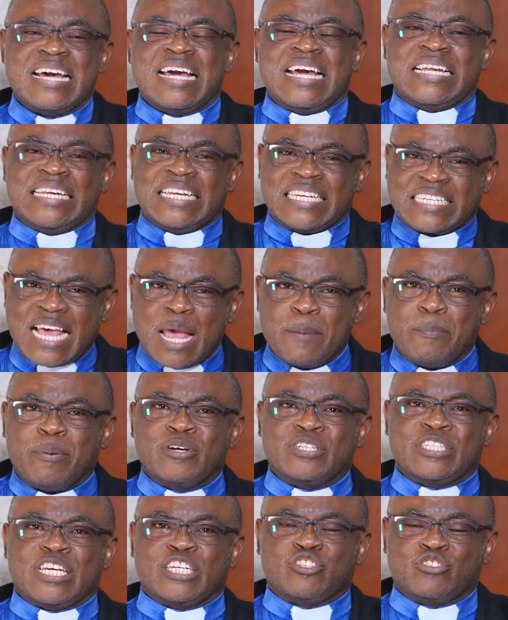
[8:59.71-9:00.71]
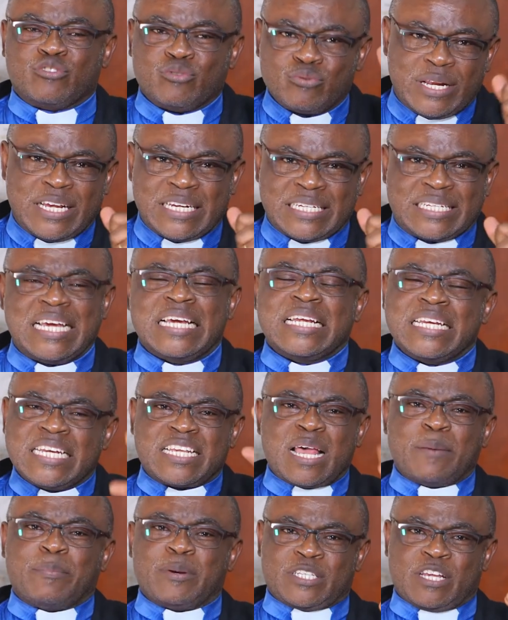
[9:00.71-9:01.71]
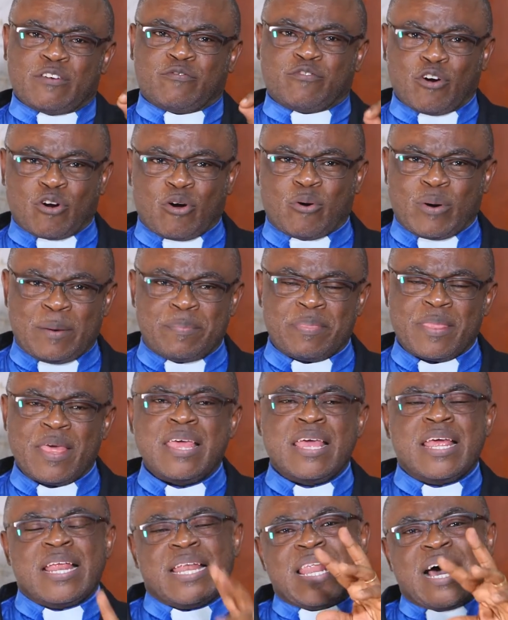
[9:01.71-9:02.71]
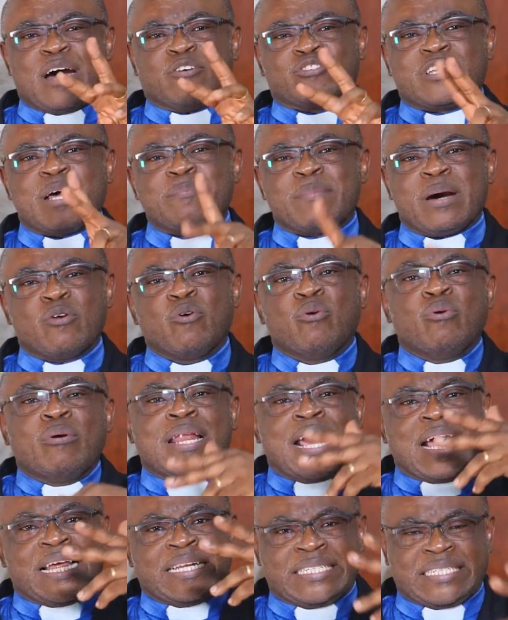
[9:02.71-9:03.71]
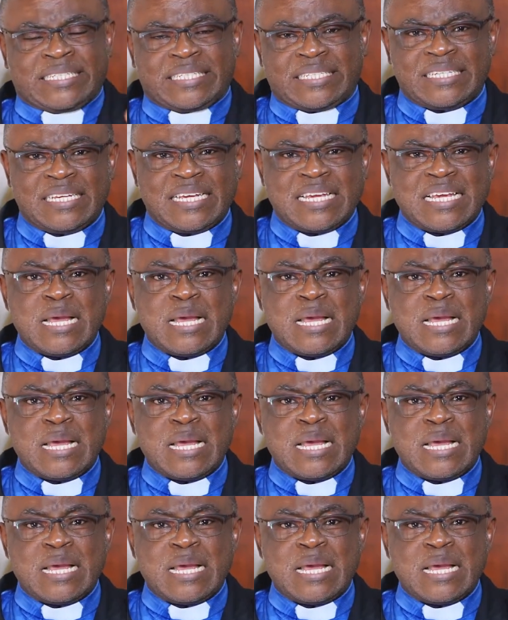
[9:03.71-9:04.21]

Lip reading: A disciple is a student. A disciple is a follower. Now, someone who learns